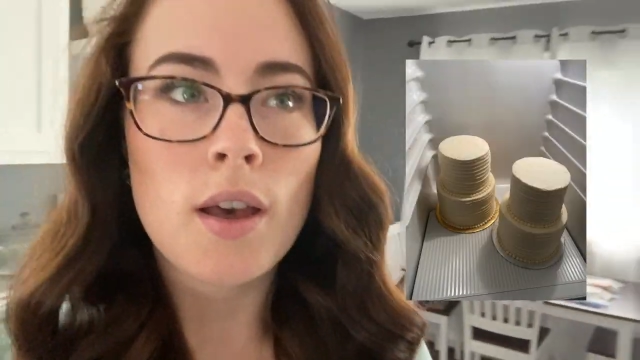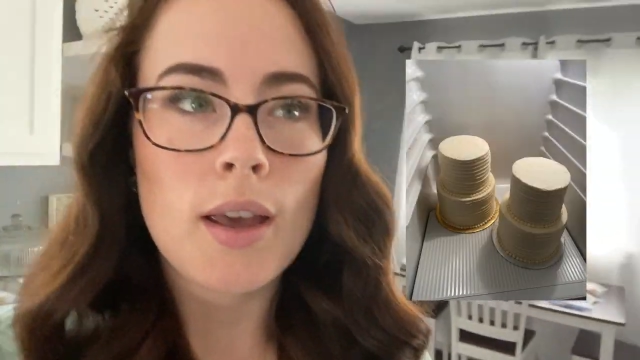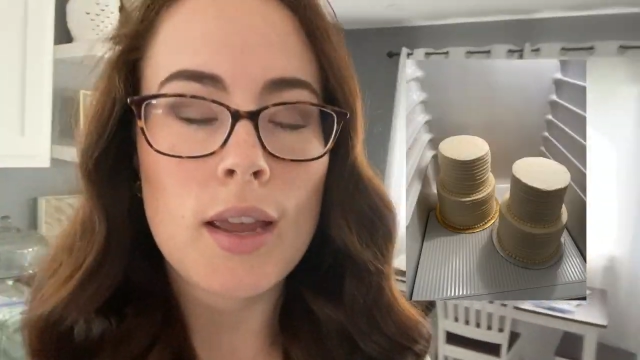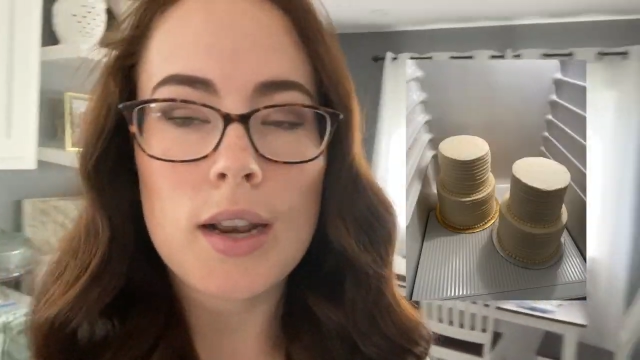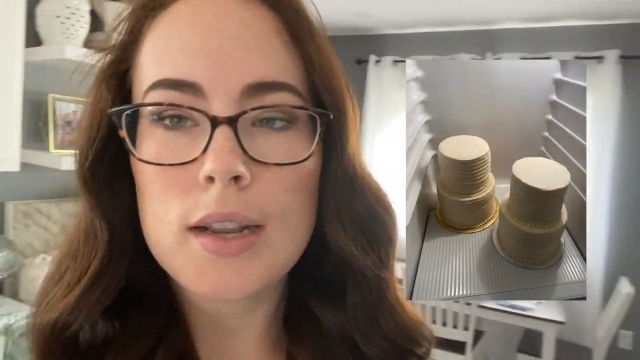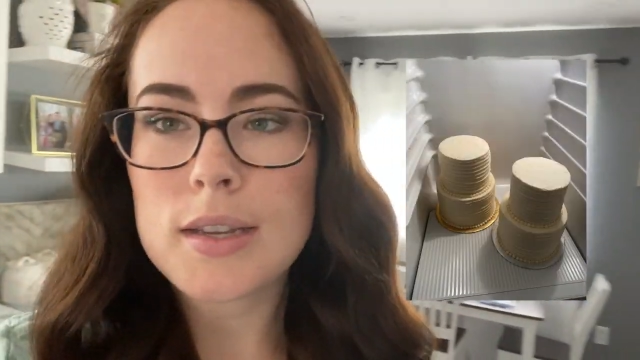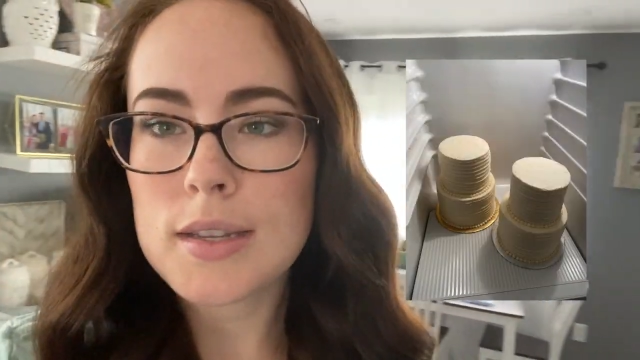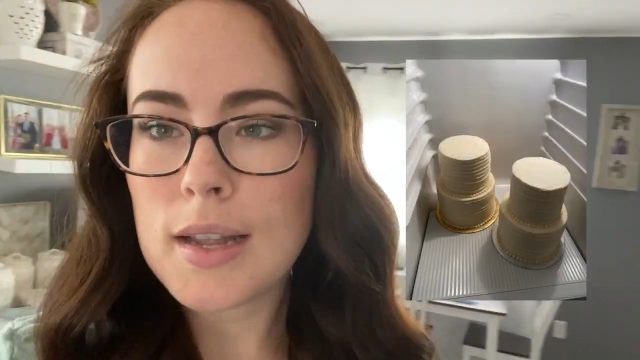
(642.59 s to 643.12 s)

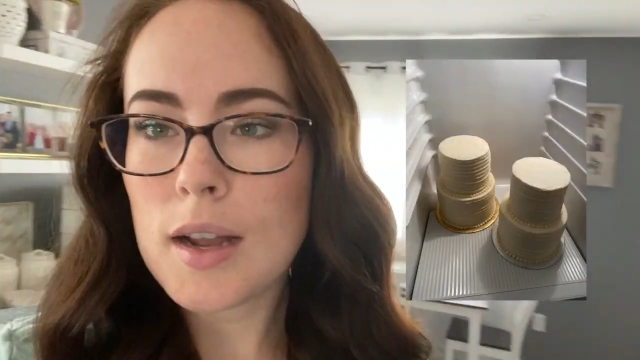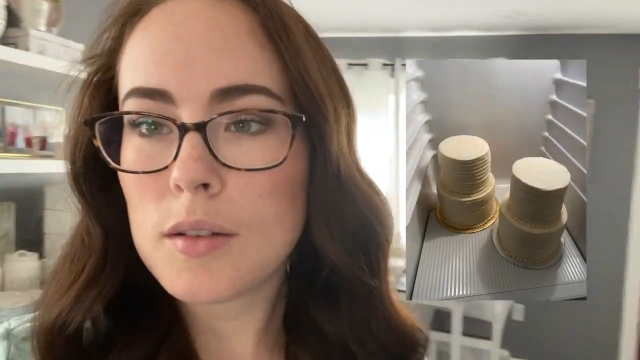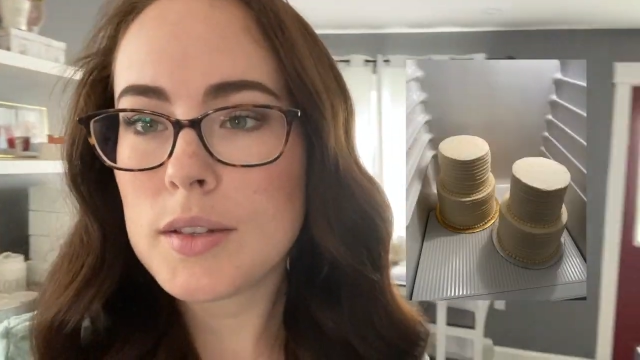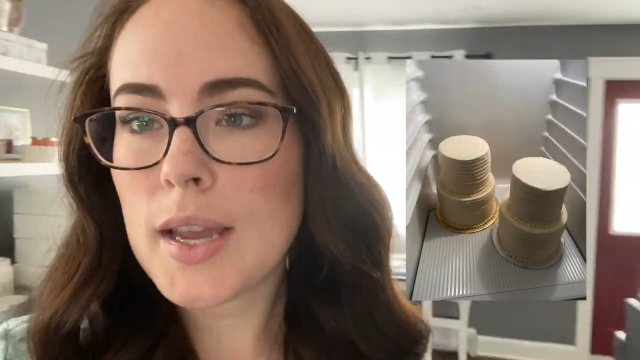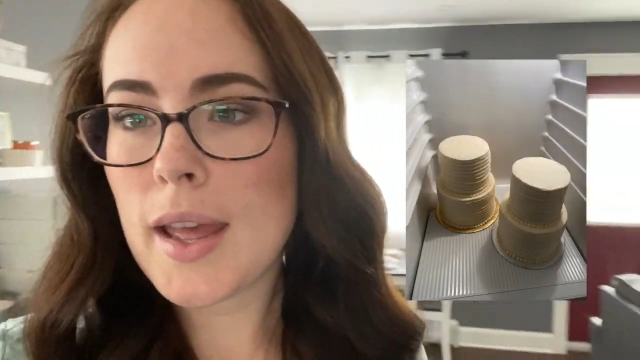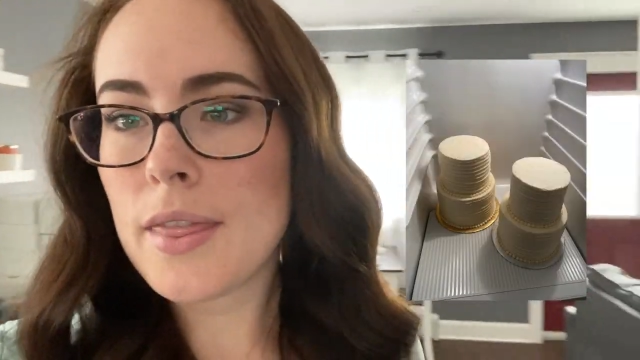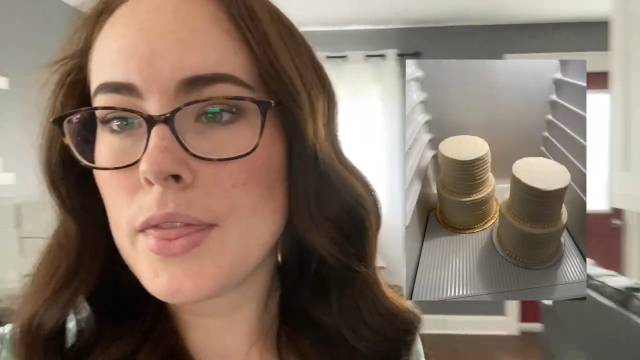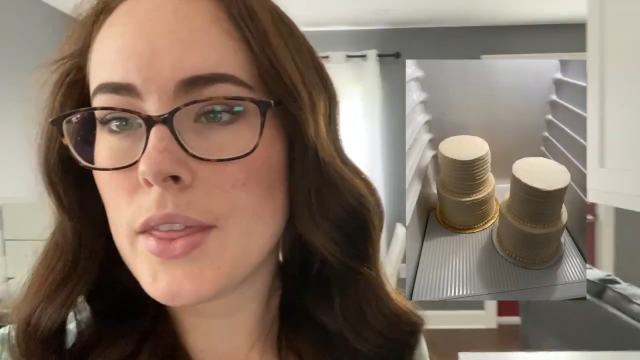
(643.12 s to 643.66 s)
It is now
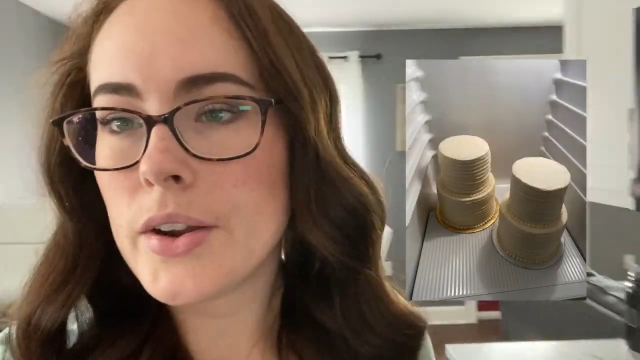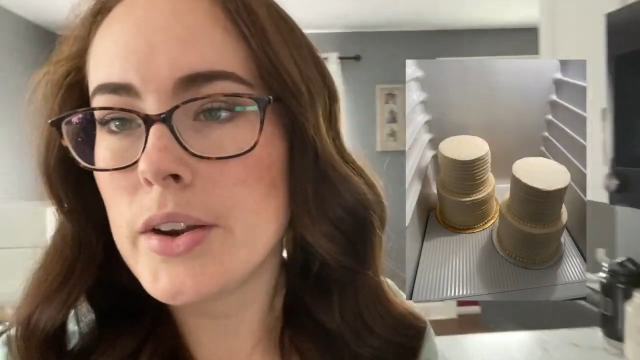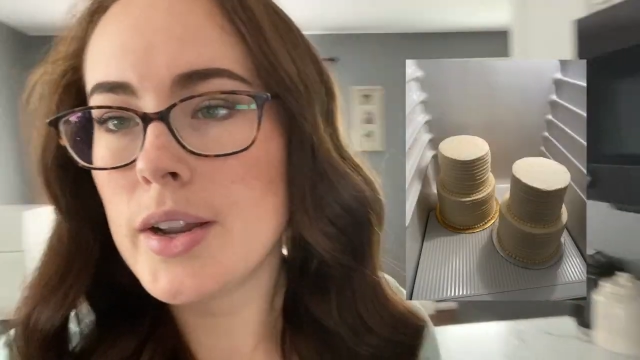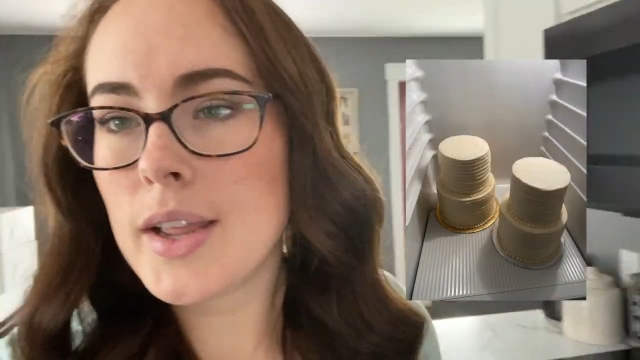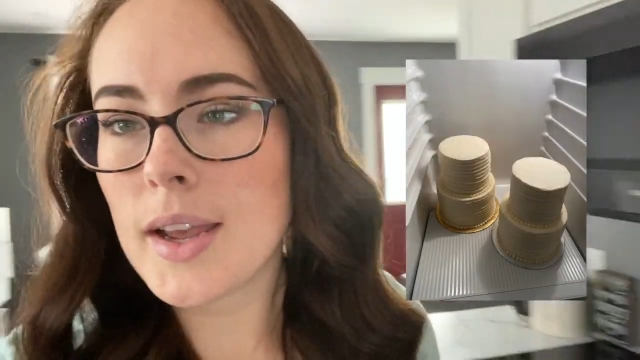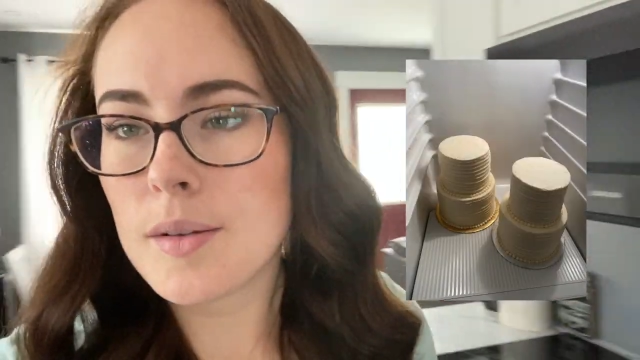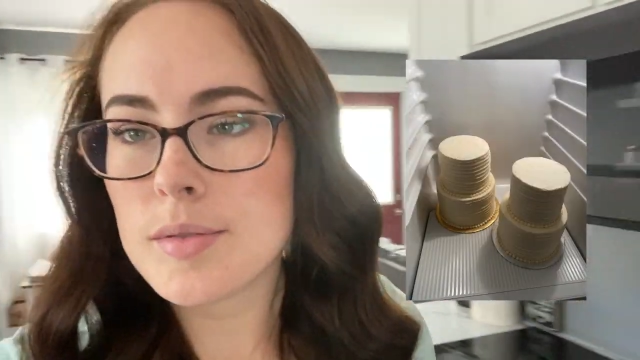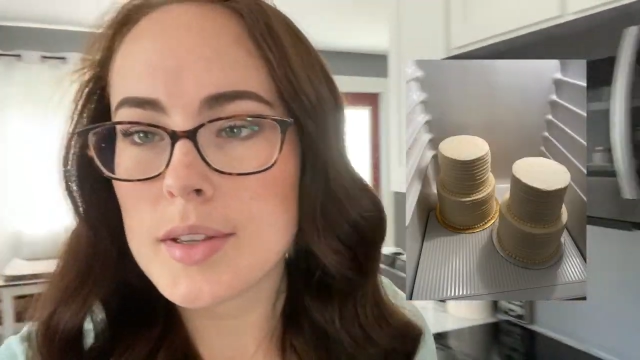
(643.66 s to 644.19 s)

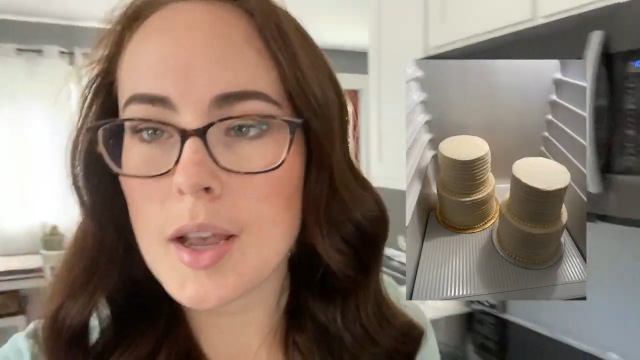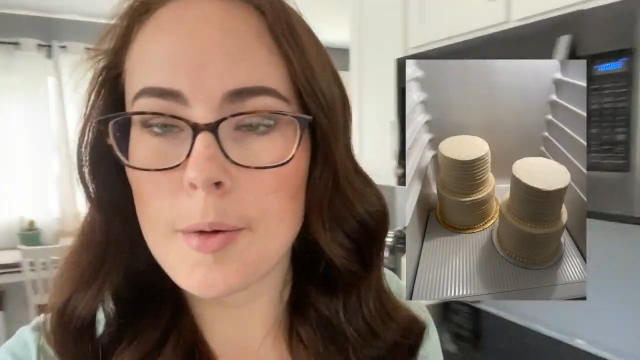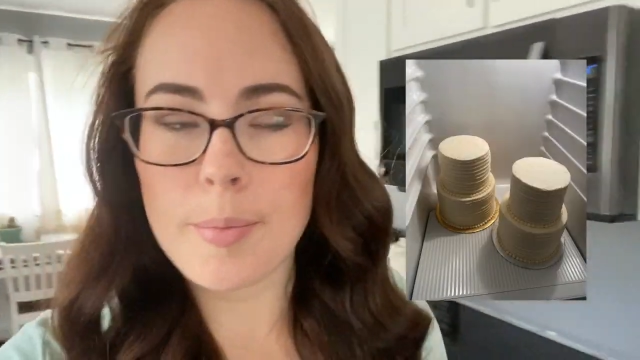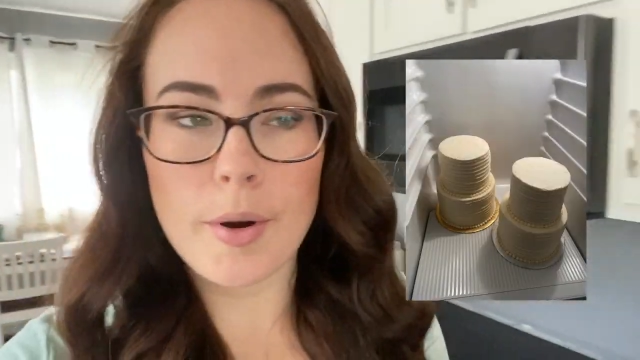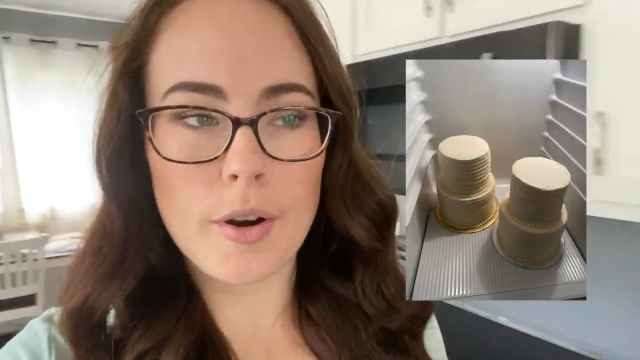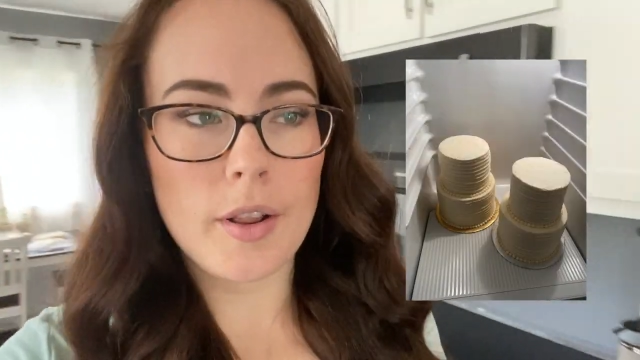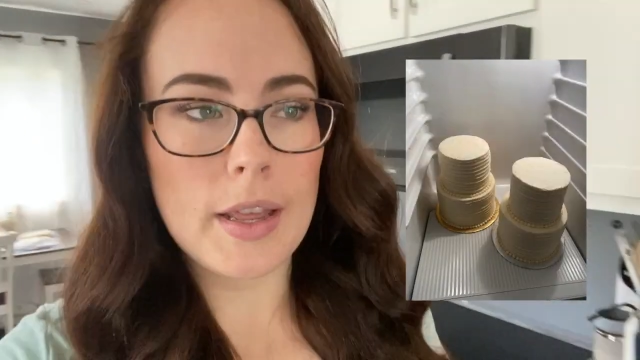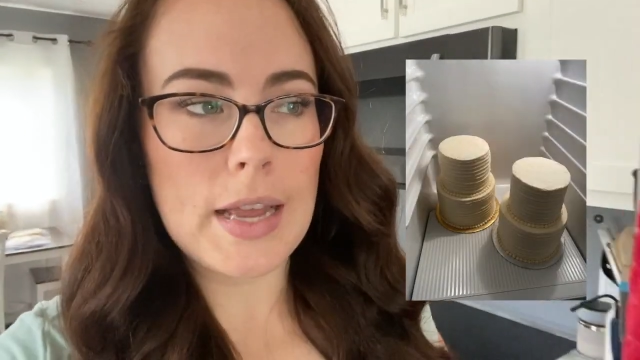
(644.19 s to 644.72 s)
10:30. I was up
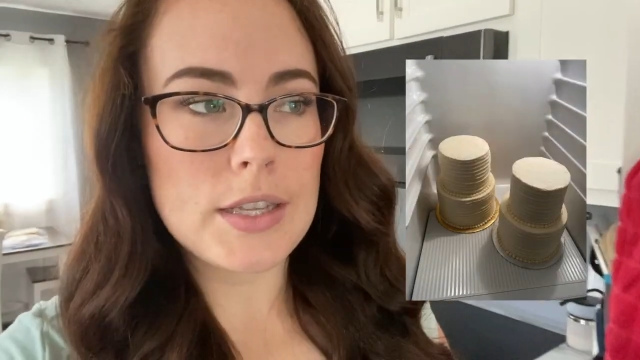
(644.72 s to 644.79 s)
early.